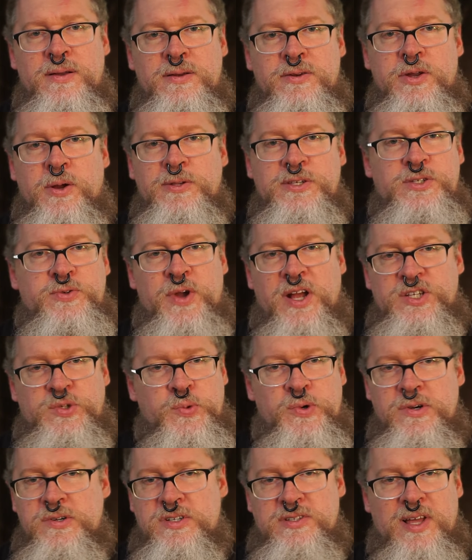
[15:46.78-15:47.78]
don't stretch
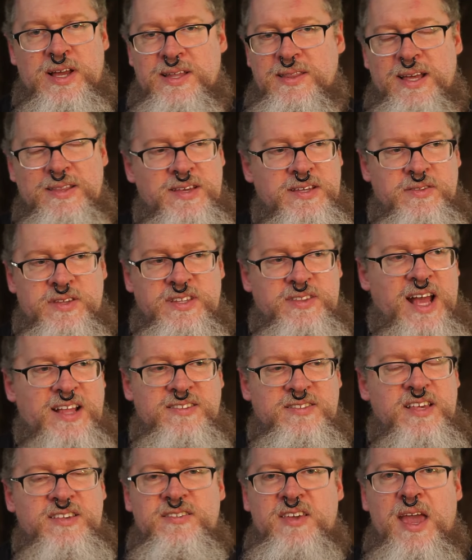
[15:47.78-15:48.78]
words like that.
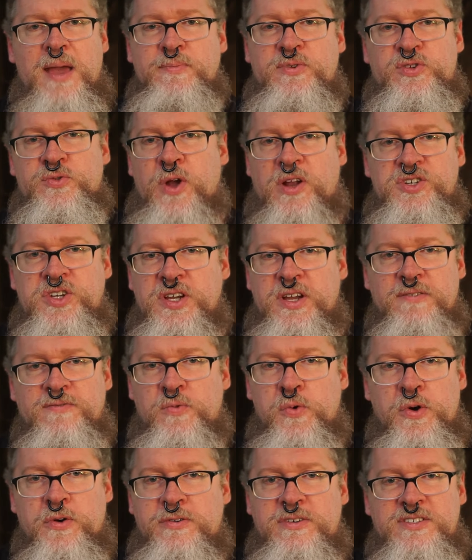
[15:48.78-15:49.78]
That's the same stretching of
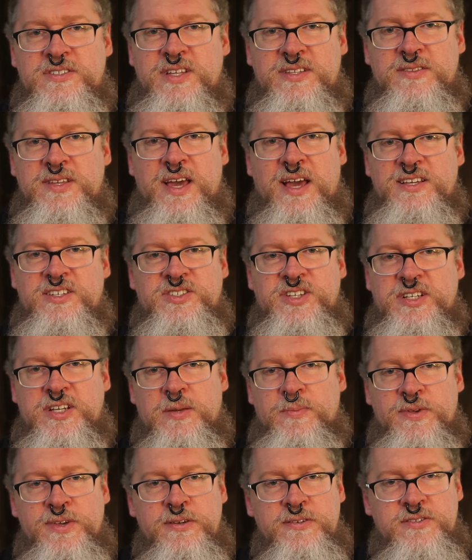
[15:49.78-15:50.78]
words that the
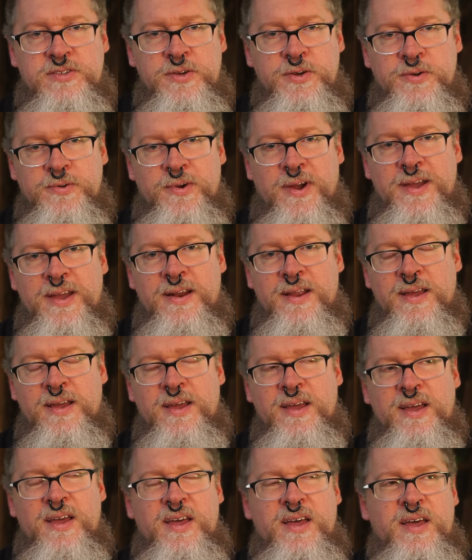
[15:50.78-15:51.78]
SJWs do, right?
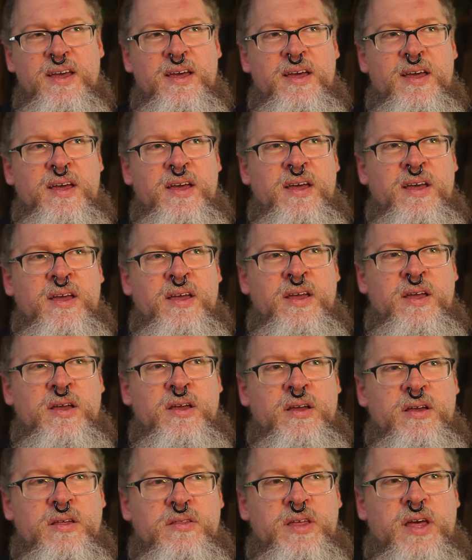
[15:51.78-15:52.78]

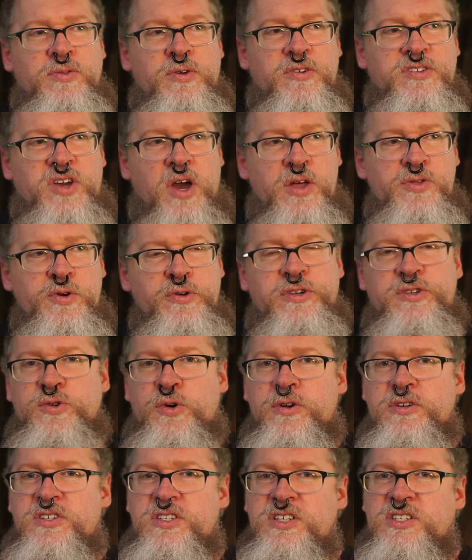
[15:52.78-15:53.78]
Then there's other
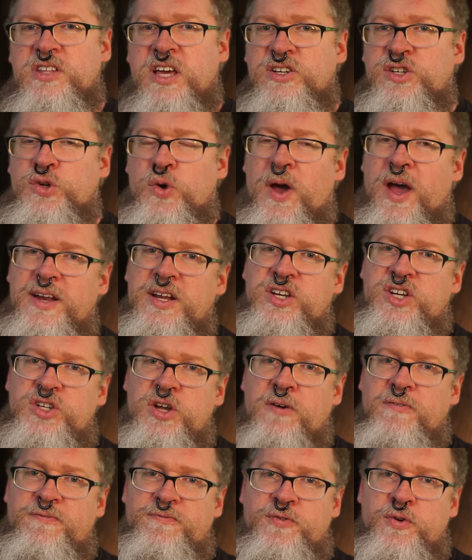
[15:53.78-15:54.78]
sources that try to
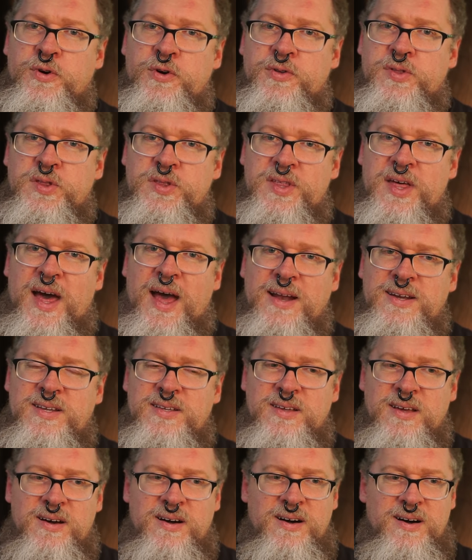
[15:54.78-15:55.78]
shove forth
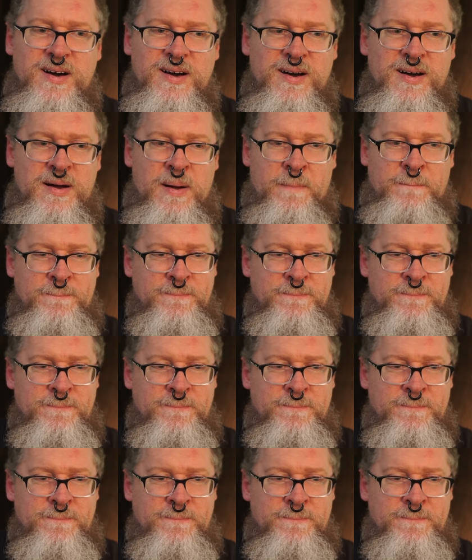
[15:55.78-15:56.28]
that uh,